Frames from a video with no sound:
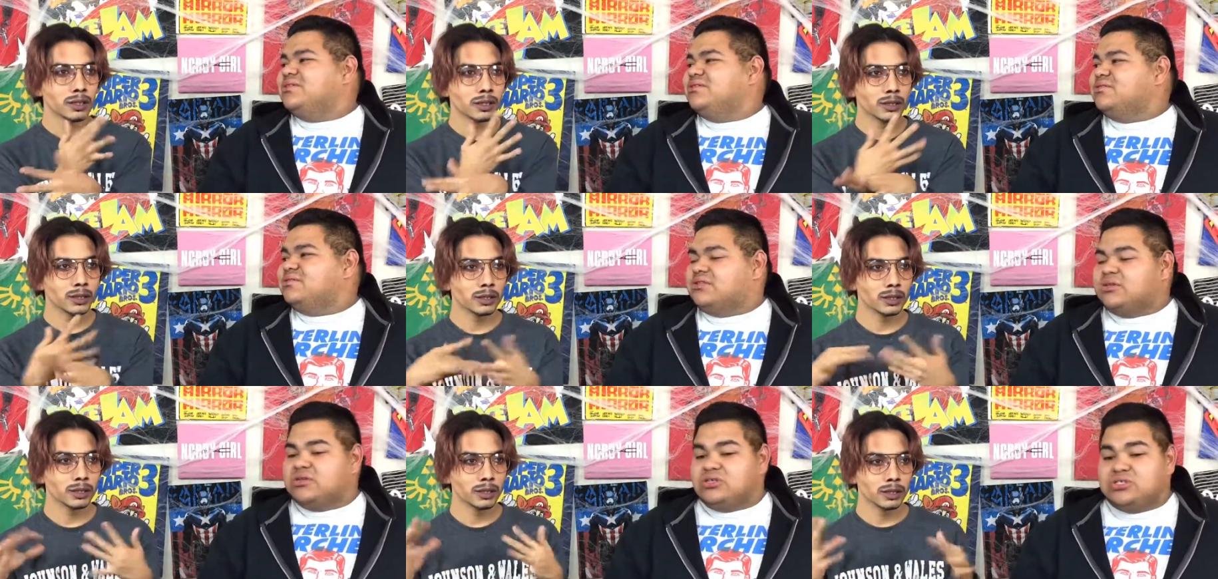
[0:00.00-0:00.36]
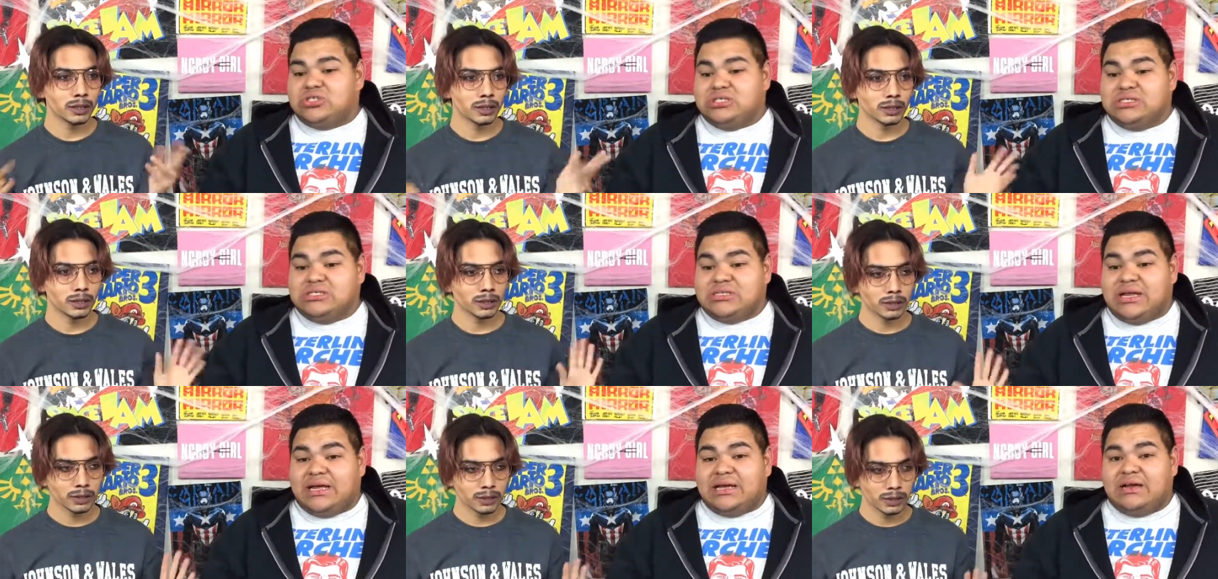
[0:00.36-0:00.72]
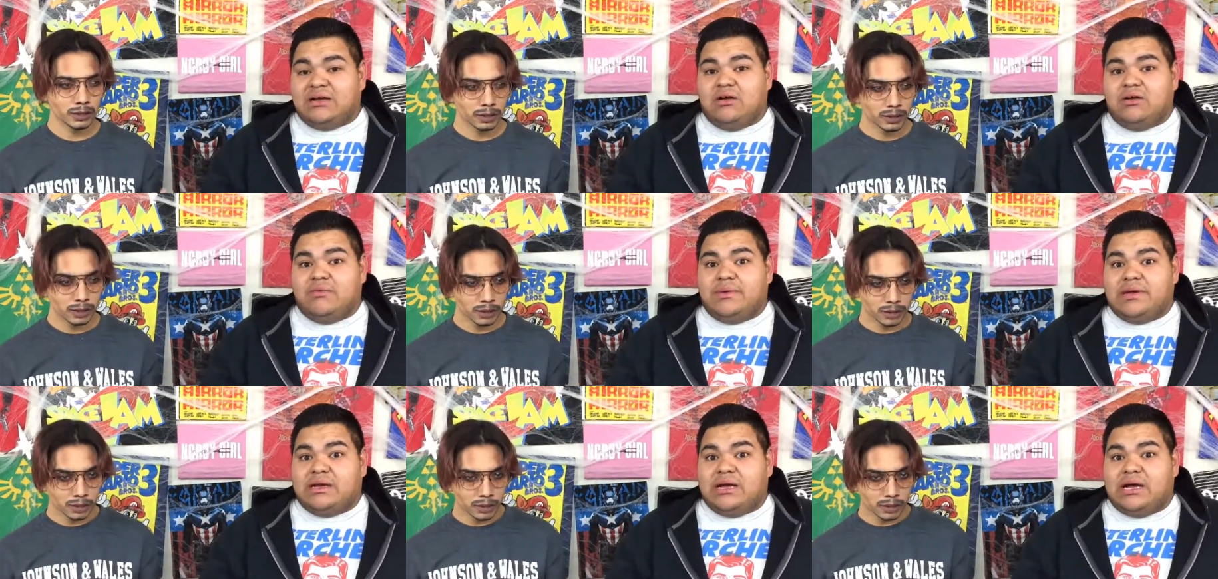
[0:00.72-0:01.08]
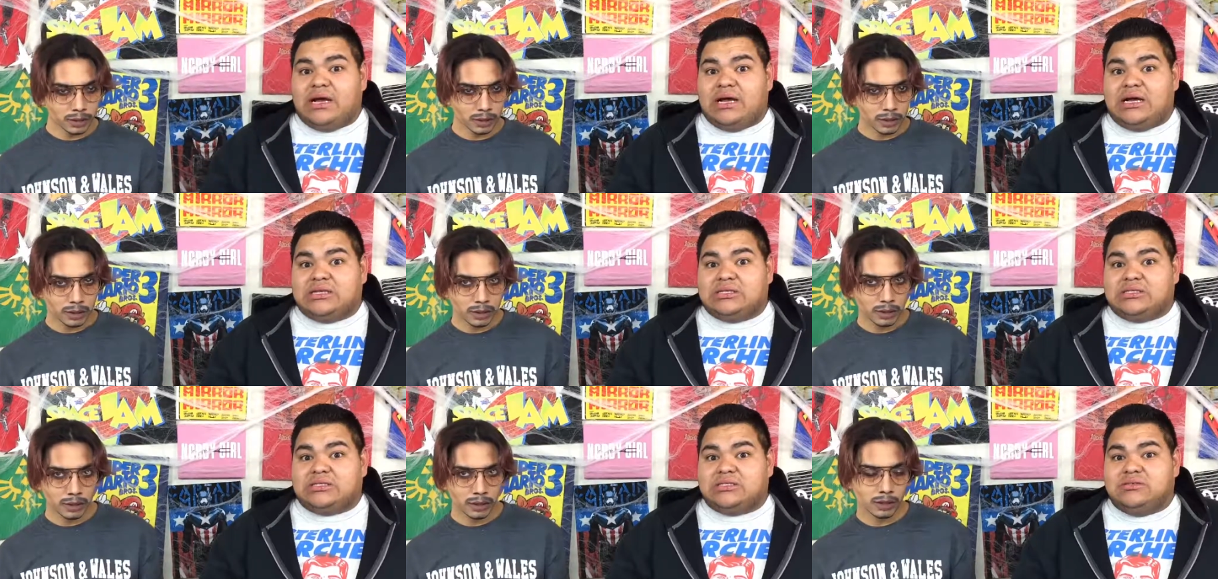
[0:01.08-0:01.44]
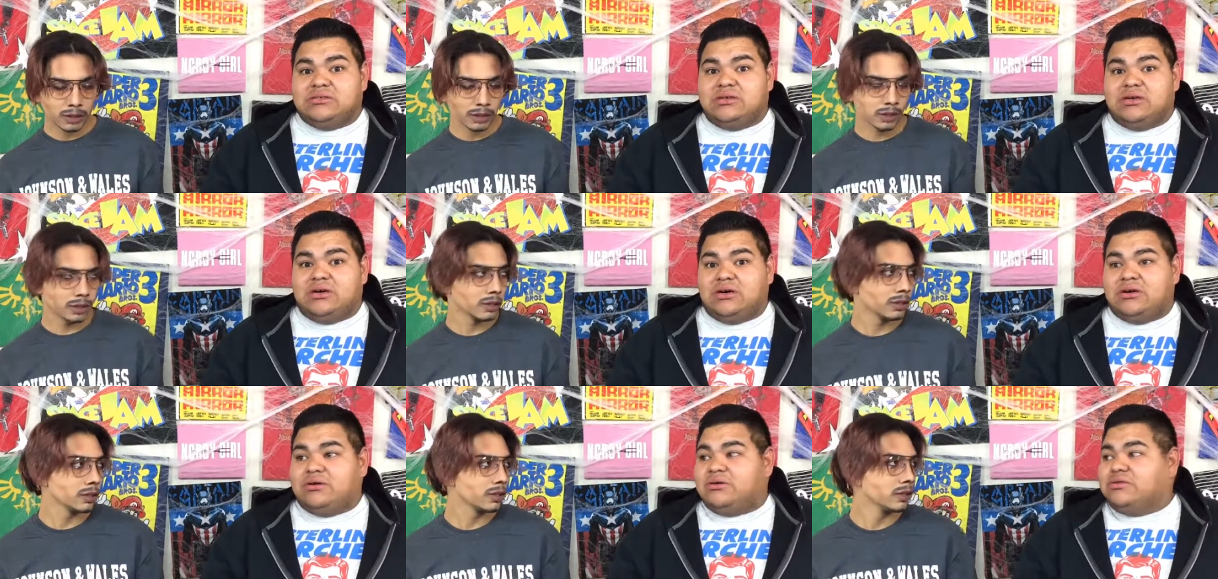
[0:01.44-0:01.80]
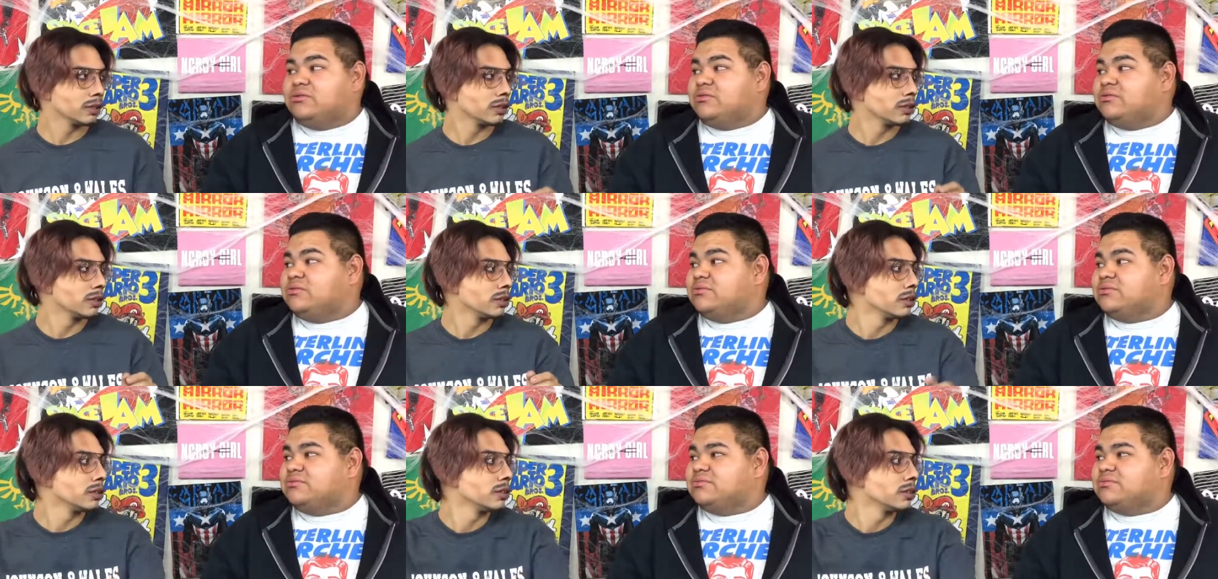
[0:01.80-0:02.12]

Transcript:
Speaker 1: So she's like, oh my gosh, no.